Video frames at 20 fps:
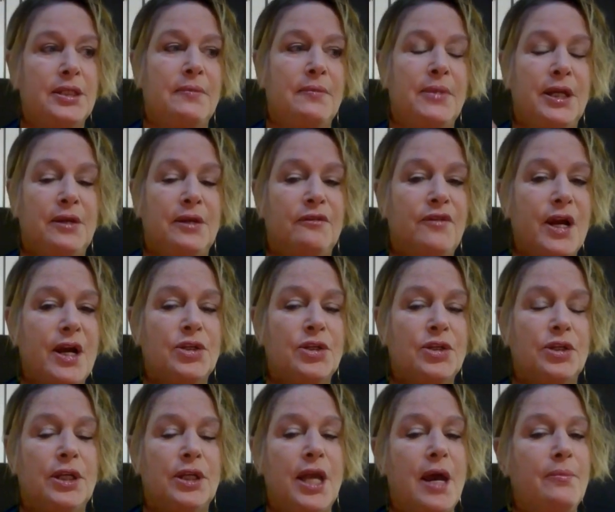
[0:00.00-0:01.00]
a
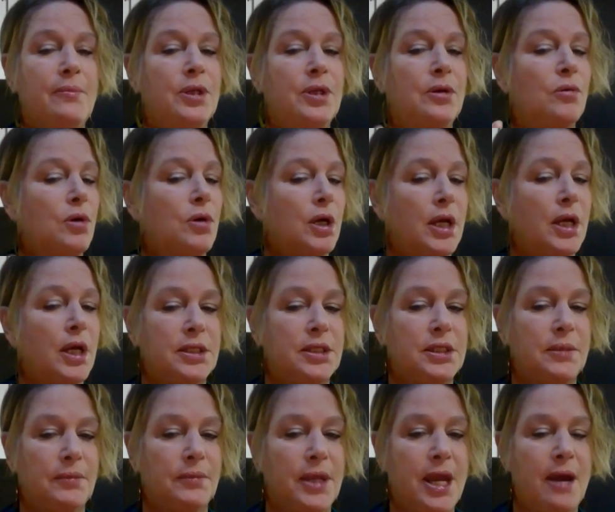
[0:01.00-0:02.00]
manufactured cabinet or a
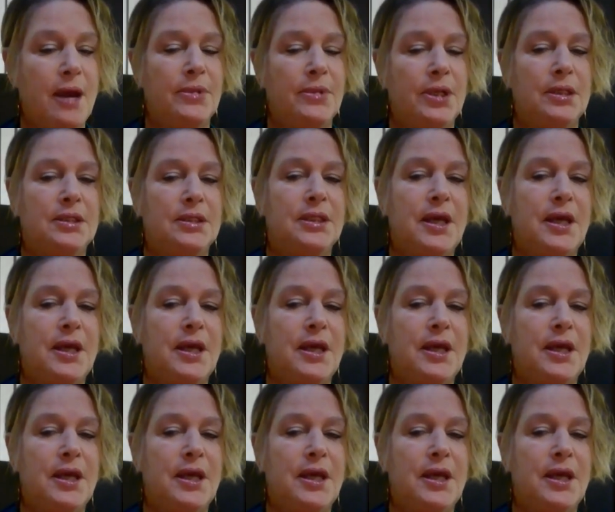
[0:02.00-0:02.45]
custom cabinet.